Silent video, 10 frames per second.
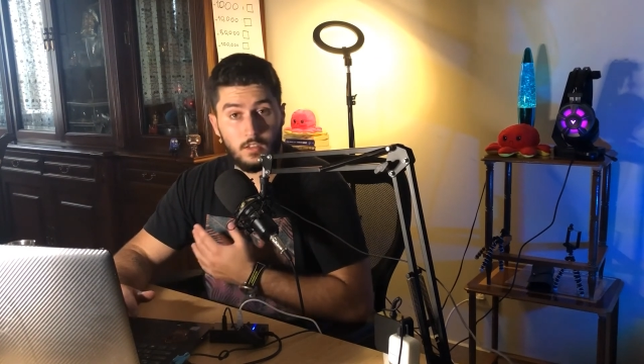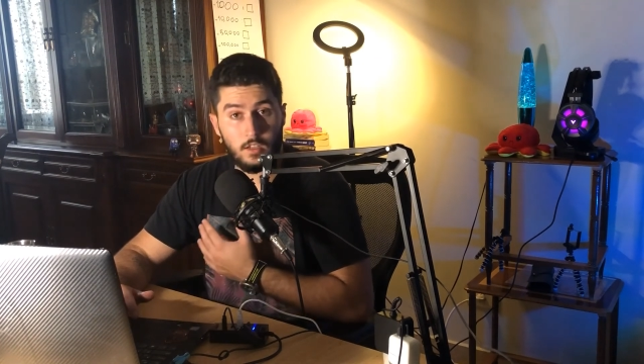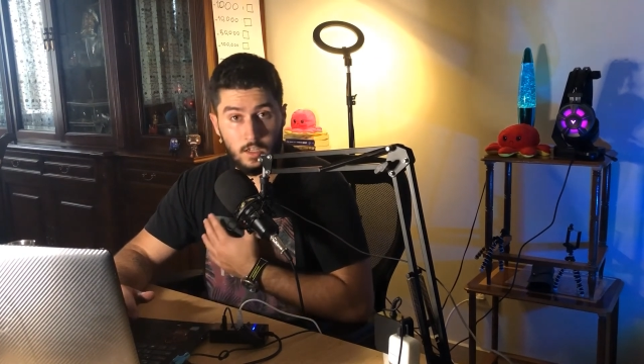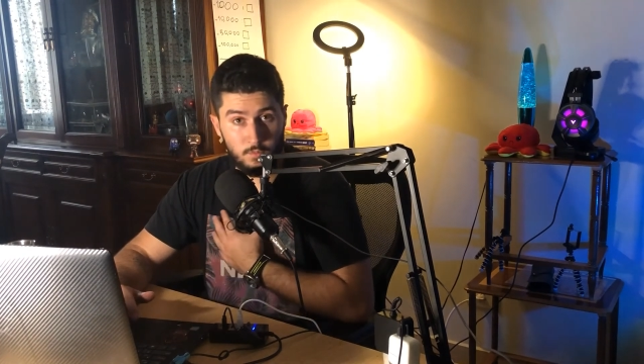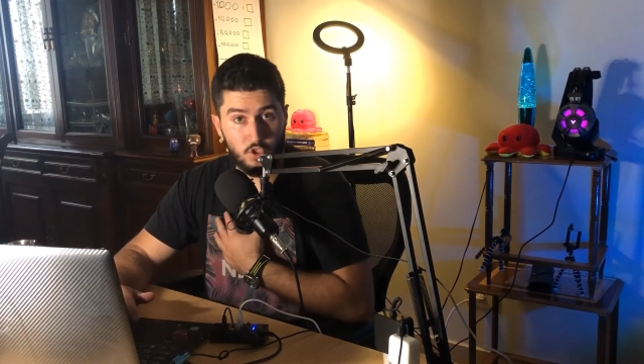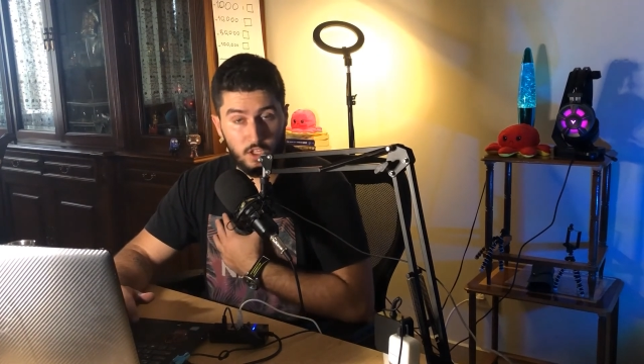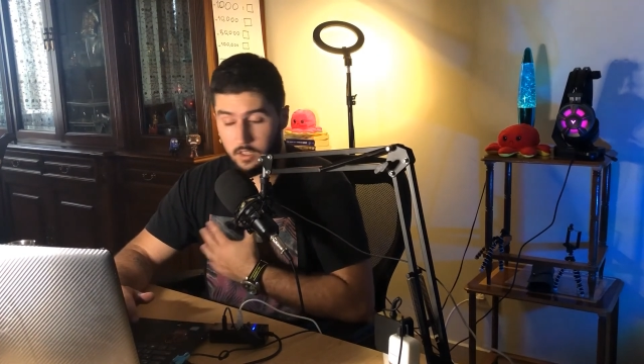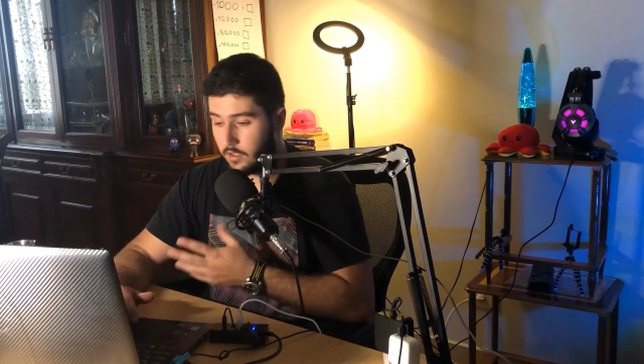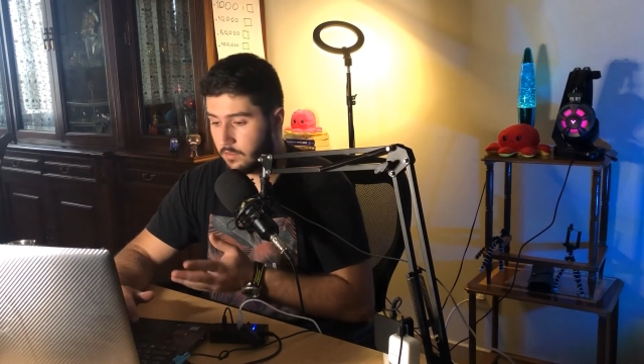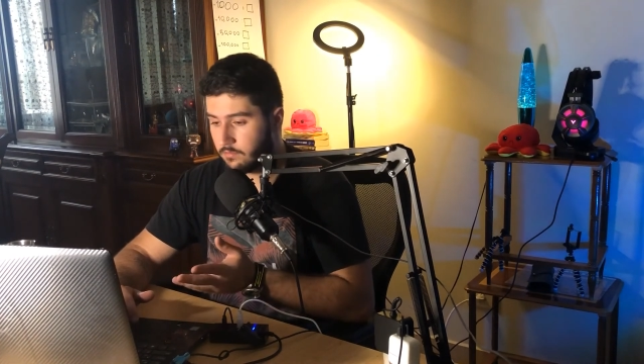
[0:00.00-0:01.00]
I'm
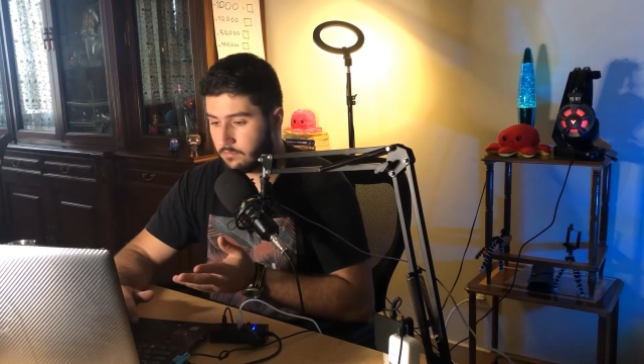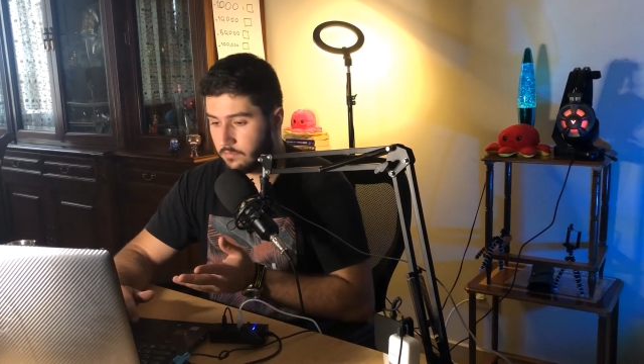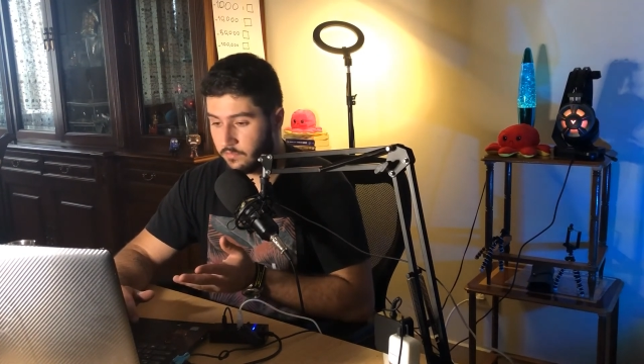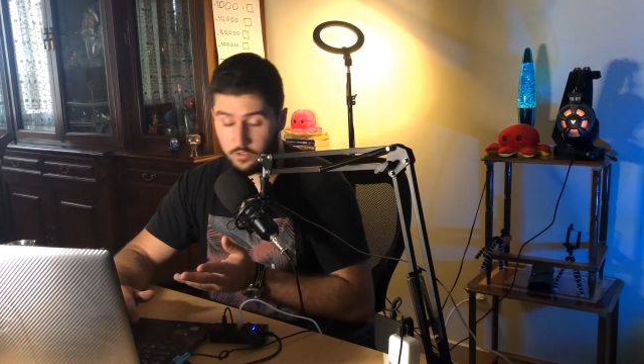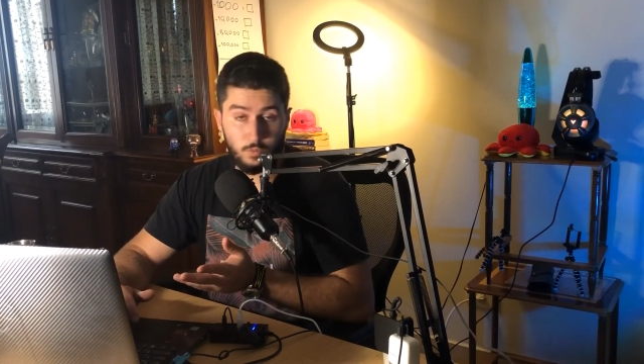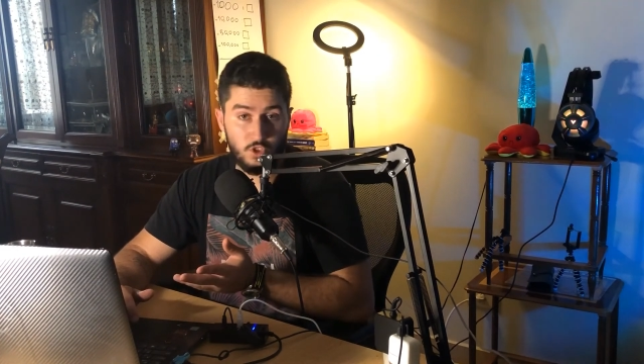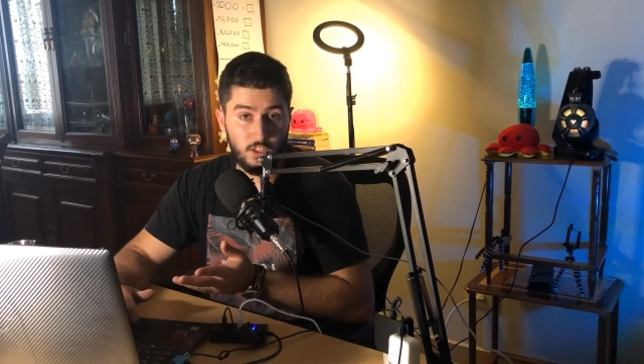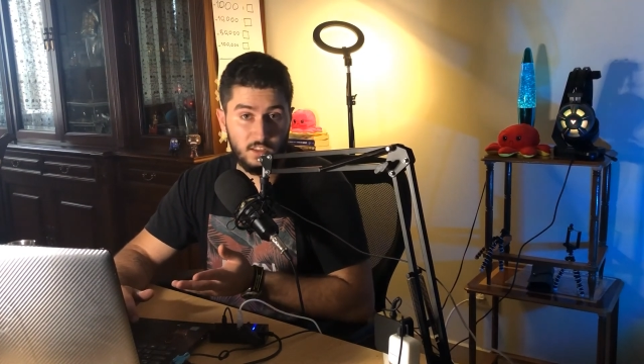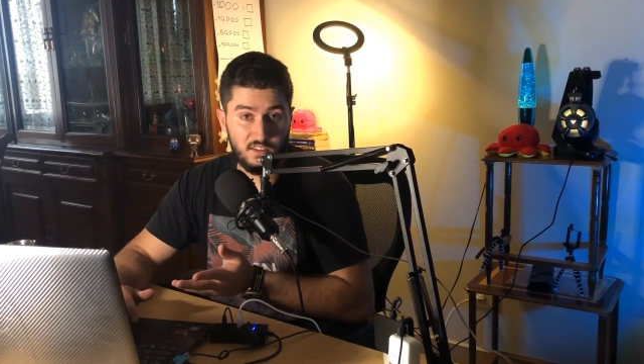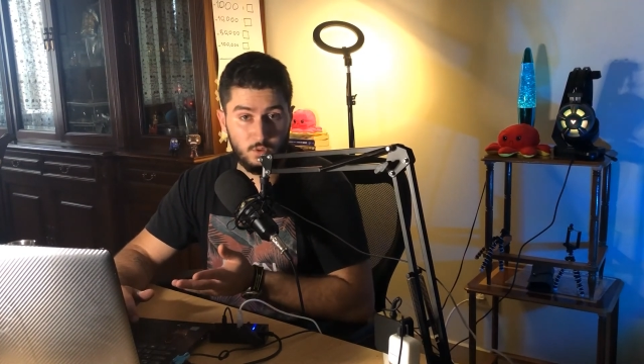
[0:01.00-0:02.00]
JK from
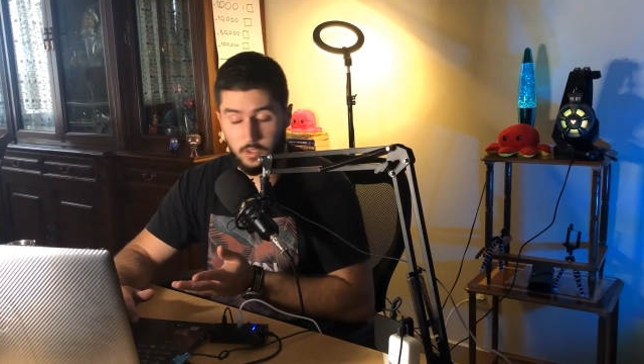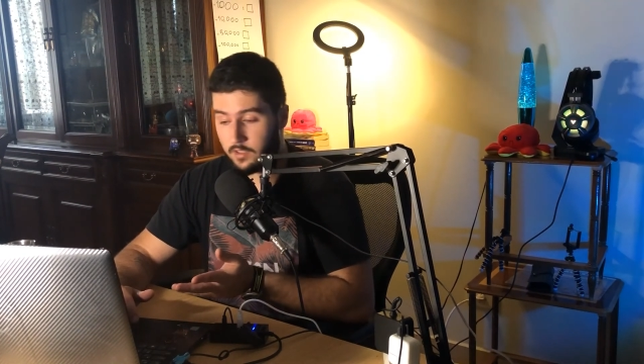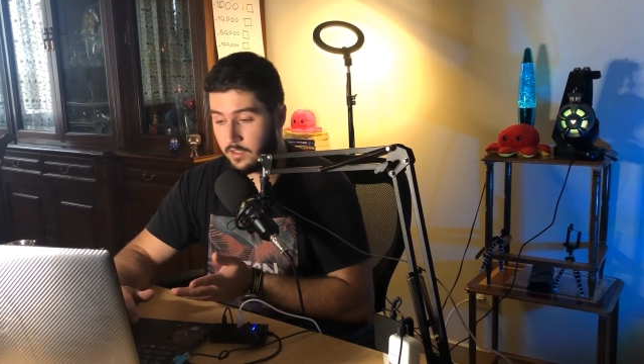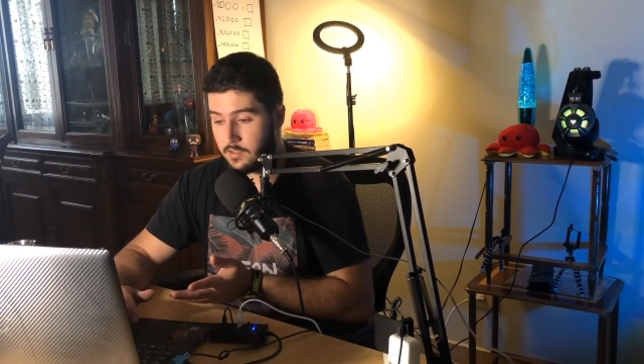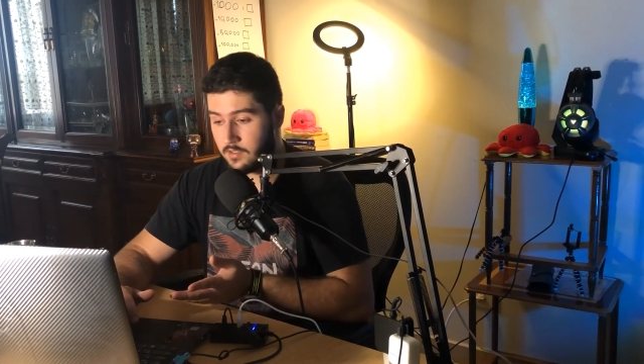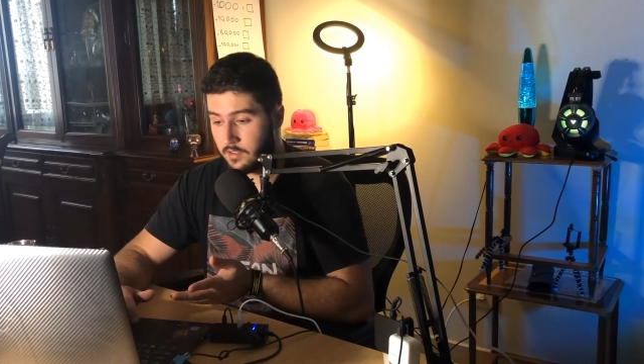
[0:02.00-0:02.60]
JK Storytells.